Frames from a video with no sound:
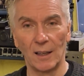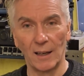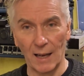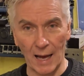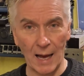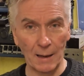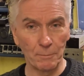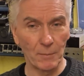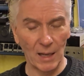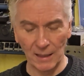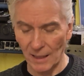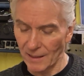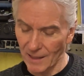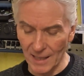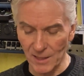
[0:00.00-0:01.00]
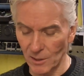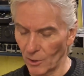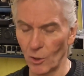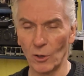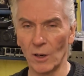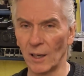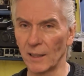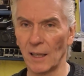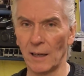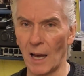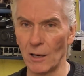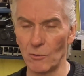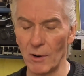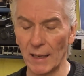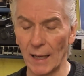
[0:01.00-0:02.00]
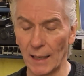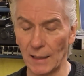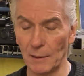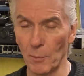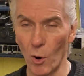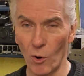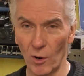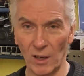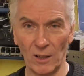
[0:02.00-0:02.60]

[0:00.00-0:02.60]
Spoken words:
And it doesn't look like an O-ring anymore.